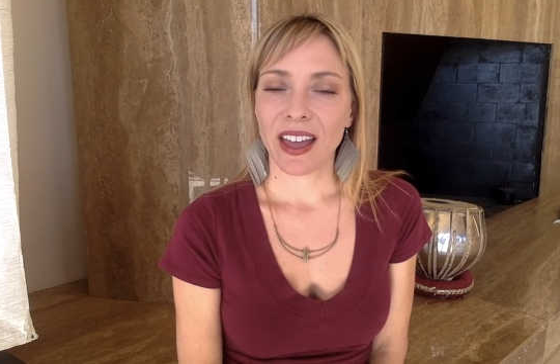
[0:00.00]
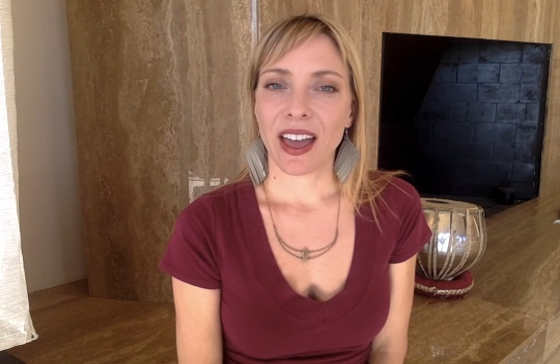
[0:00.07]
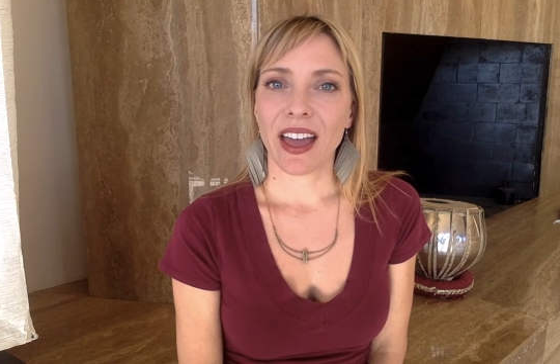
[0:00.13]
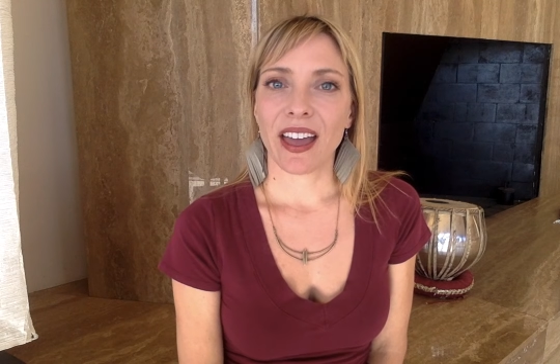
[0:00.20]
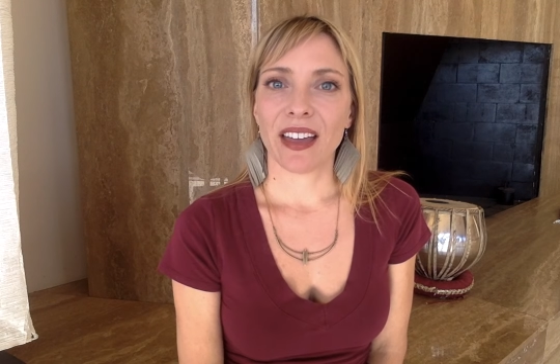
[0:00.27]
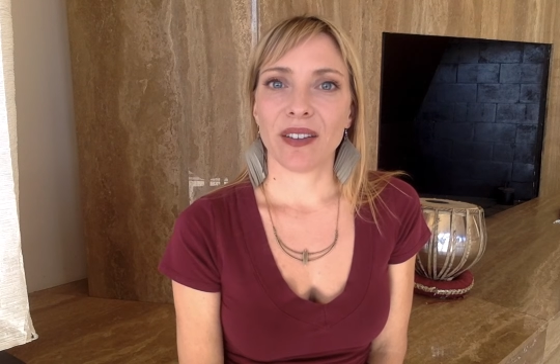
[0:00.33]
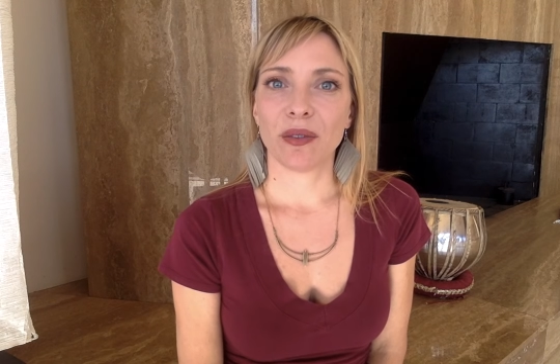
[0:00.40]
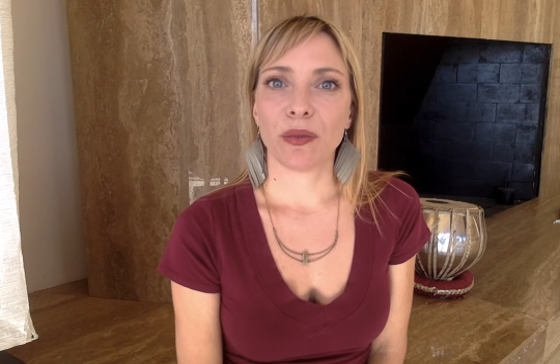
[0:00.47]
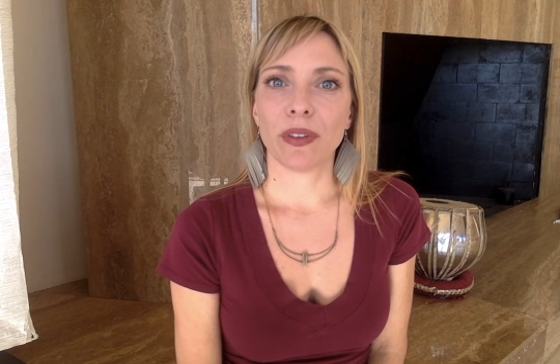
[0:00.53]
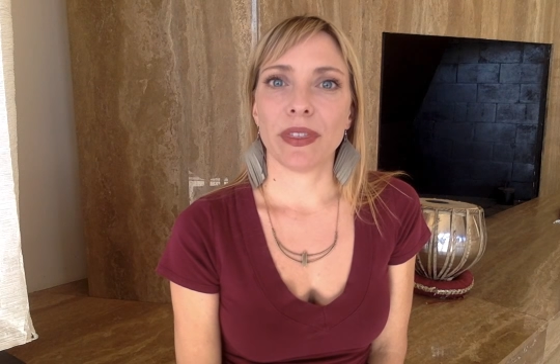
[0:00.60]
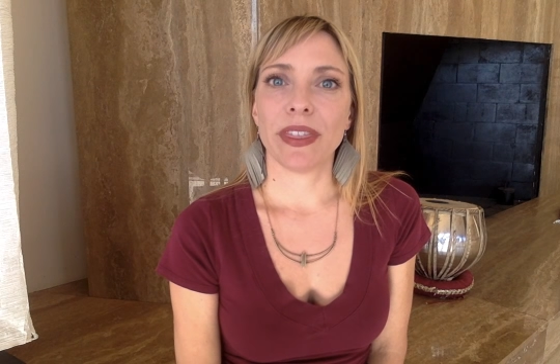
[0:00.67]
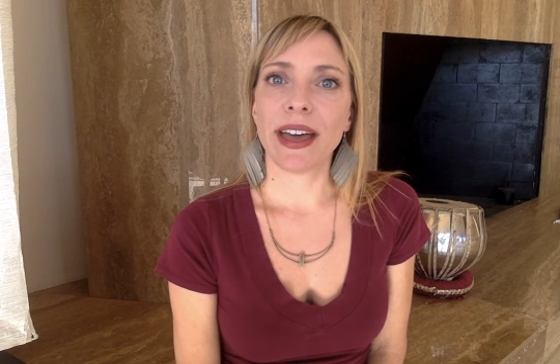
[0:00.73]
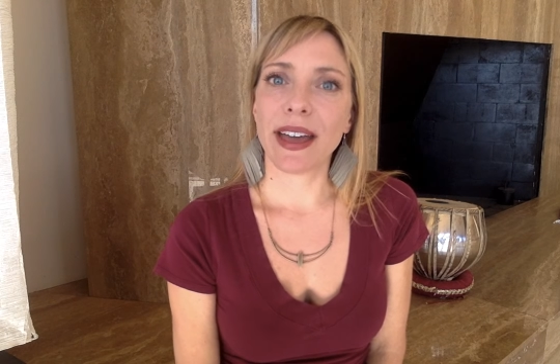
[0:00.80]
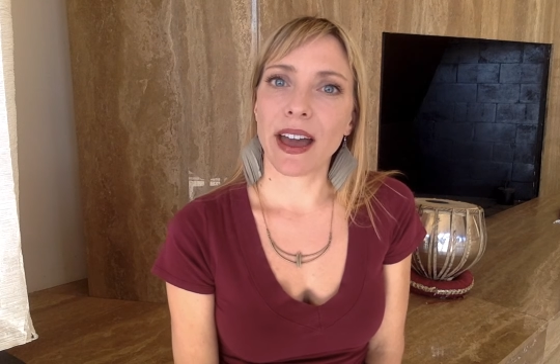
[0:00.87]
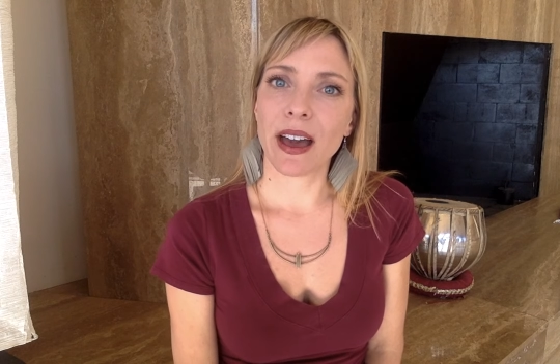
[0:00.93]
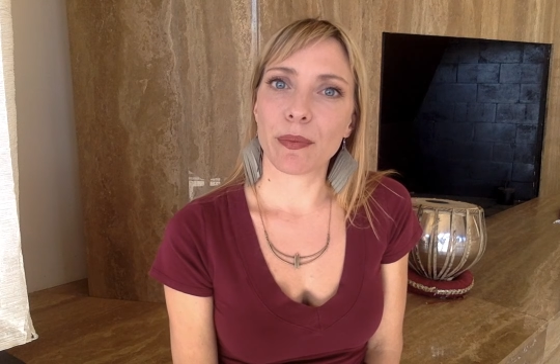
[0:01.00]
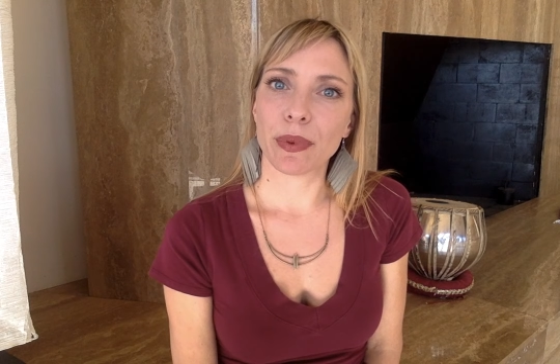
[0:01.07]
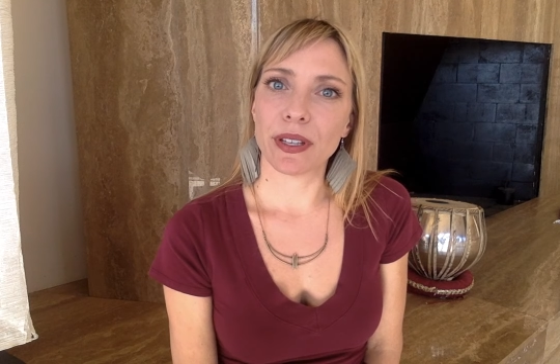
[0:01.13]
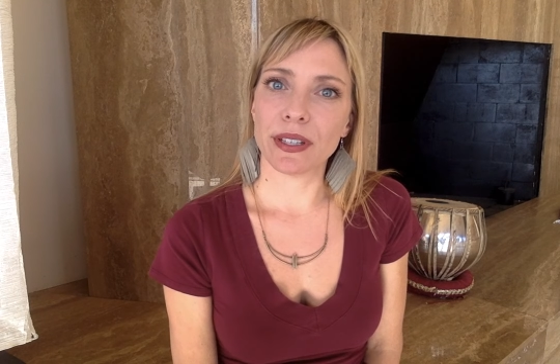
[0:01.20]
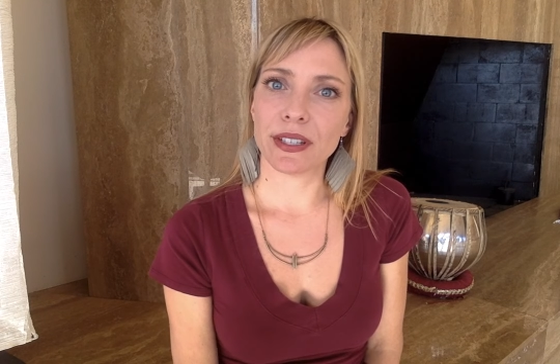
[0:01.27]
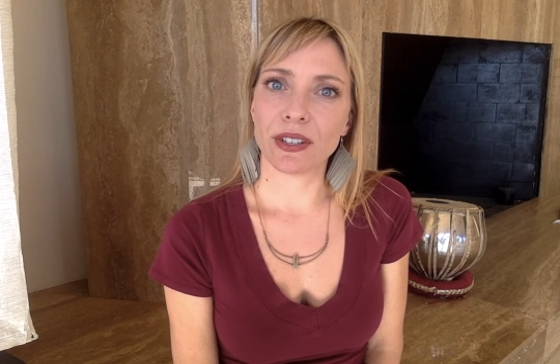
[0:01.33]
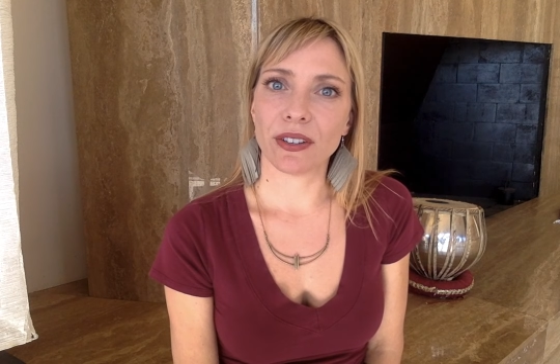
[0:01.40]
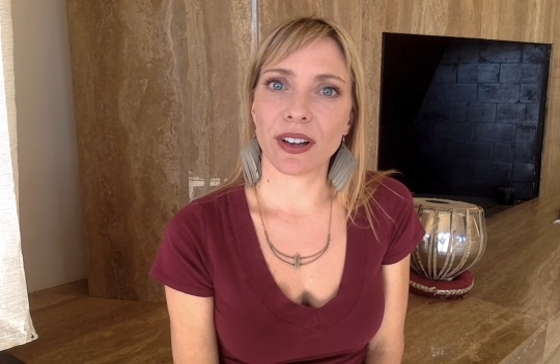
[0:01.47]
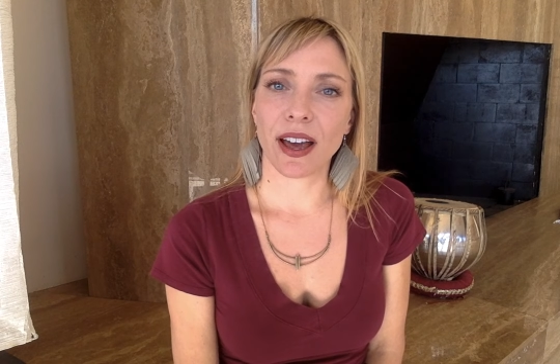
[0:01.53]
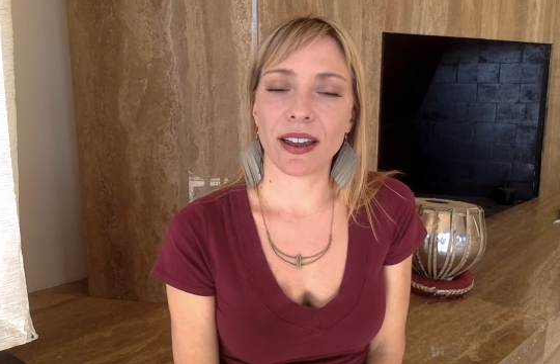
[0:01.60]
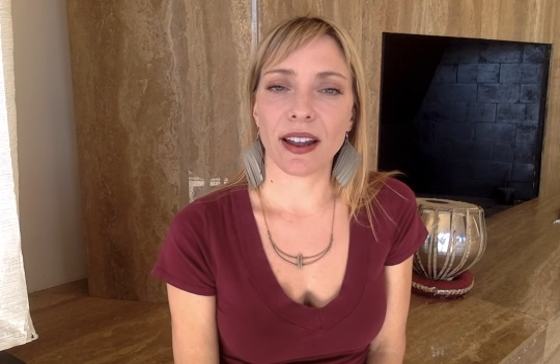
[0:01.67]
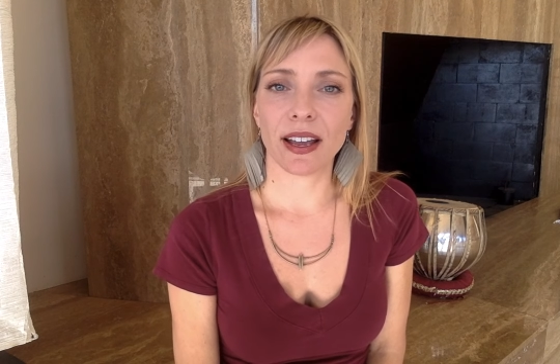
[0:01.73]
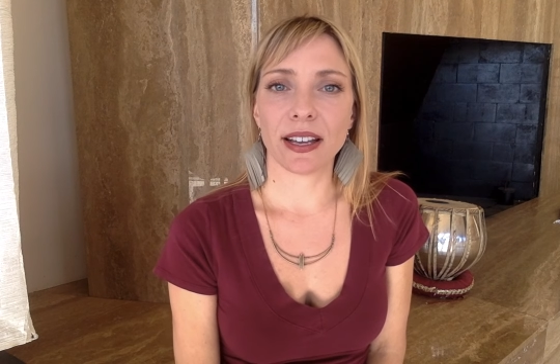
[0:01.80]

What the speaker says: And when that happens, you're not